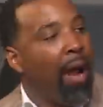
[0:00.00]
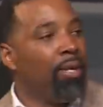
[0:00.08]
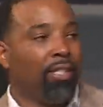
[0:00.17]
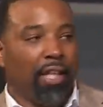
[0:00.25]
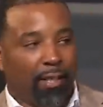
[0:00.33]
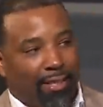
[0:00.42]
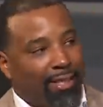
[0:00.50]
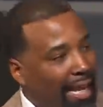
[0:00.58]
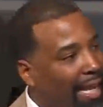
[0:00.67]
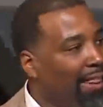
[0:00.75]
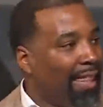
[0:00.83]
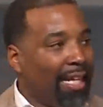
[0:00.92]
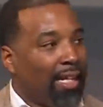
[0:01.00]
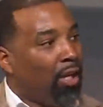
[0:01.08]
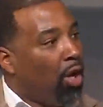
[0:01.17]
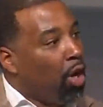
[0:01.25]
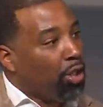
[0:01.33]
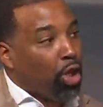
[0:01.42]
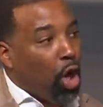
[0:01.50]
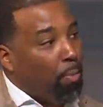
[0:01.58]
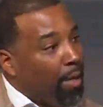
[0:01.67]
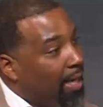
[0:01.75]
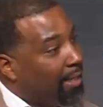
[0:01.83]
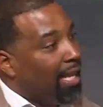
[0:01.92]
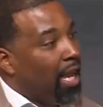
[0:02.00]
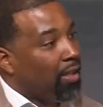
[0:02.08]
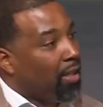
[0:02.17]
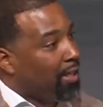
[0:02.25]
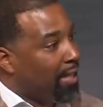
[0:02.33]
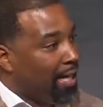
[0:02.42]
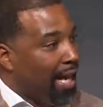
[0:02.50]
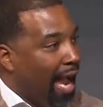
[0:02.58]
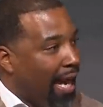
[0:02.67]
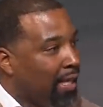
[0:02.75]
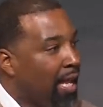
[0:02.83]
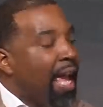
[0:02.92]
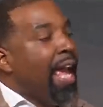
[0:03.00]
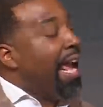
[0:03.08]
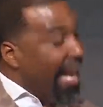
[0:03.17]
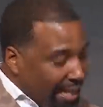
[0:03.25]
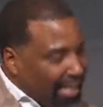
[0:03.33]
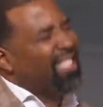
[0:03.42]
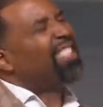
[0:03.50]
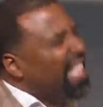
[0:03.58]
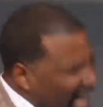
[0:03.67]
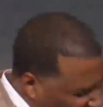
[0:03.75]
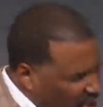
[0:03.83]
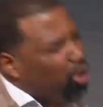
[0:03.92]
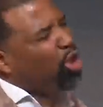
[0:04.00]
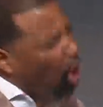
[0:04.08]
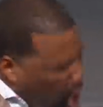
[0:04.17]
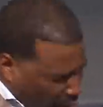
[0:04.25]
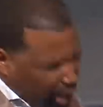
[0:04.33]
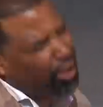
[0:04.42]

was the second thing the Lord told me to tell you tonight. He's still going